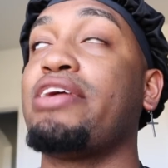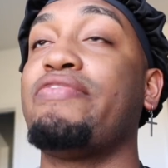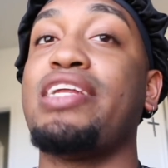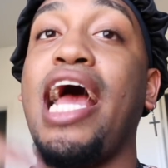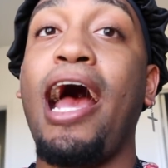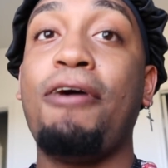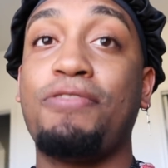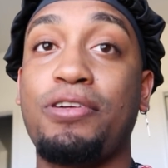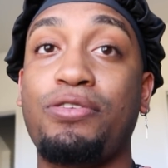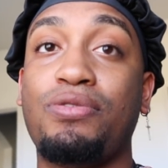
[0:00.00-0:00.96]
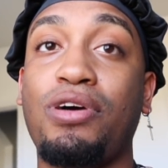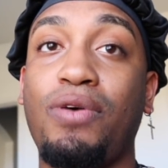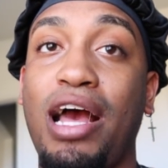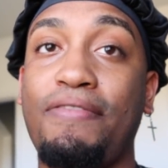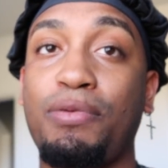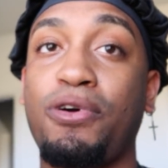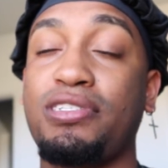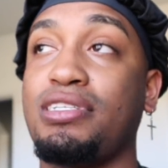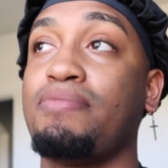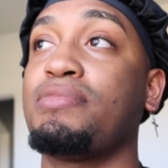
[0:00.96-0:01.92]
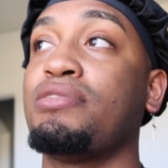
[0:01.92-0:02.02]
even after you don't have any more
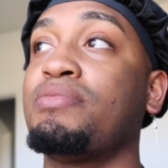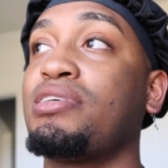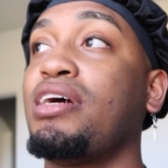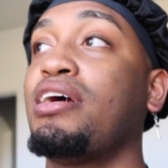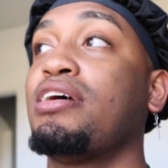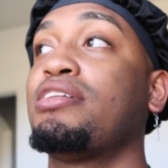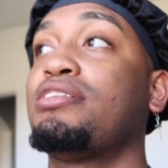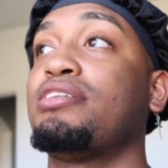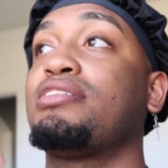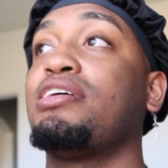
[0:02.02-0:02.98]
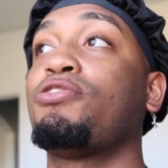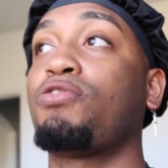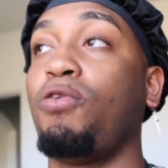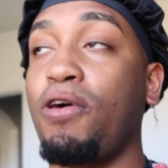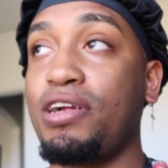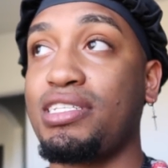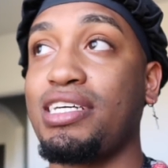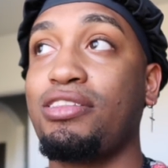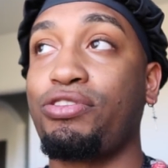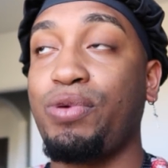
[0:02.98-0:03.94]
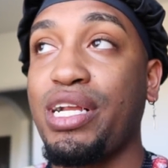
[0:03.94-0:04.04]
symptoms to still
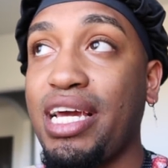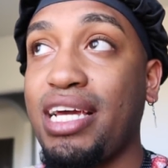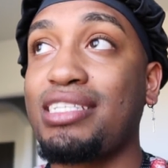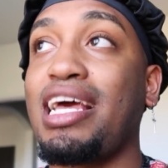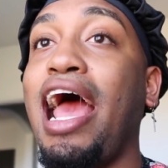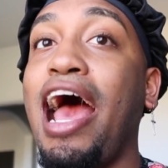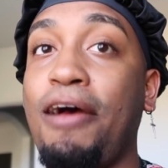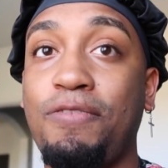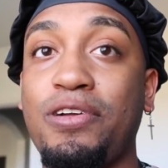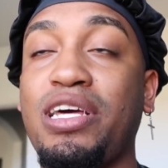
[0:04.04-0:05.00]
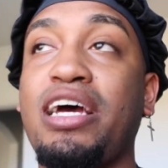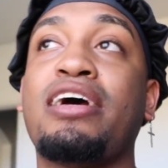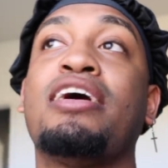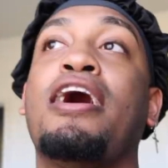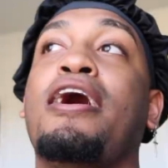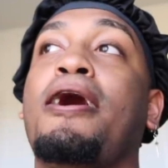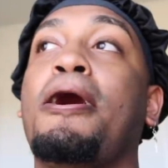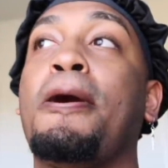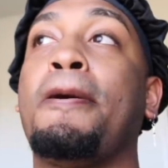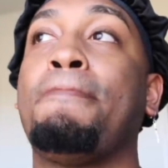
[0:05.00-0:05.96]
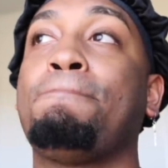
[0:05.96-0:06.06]
quarantine three days after that
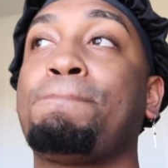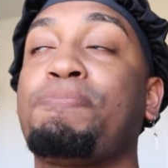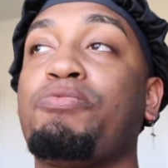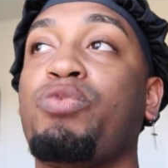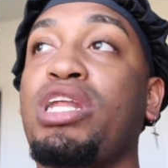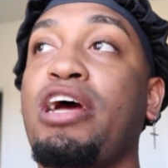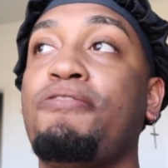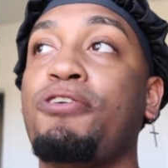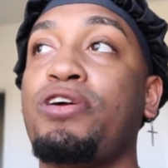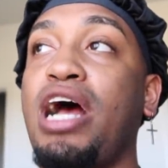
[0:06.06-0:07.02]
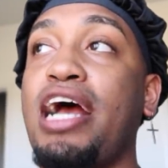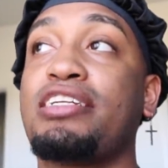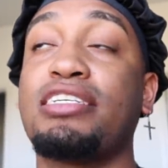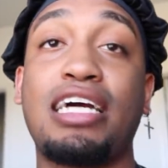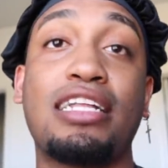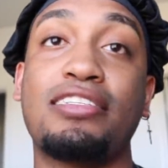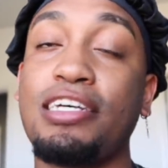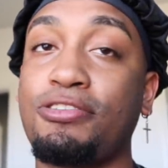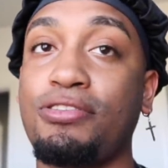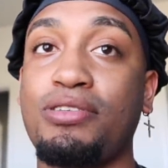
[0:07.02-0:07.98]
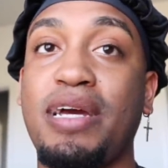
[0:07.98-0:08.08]
um, whenever I just got the
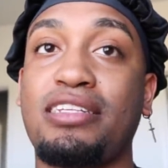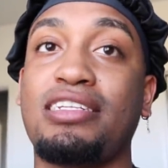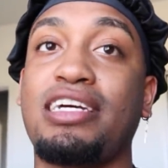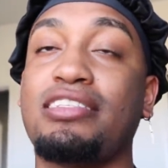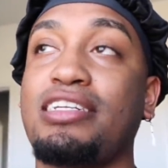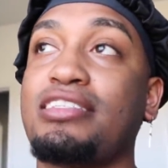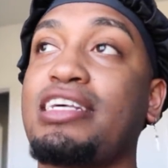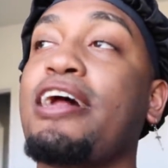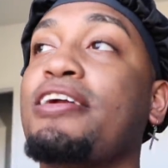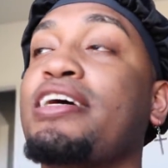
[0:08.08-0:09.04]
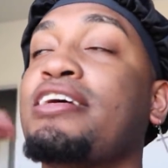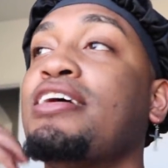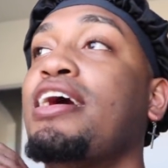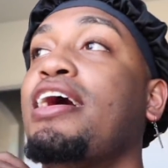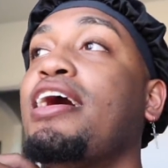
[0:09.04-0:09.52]
test results back today, today Saturday.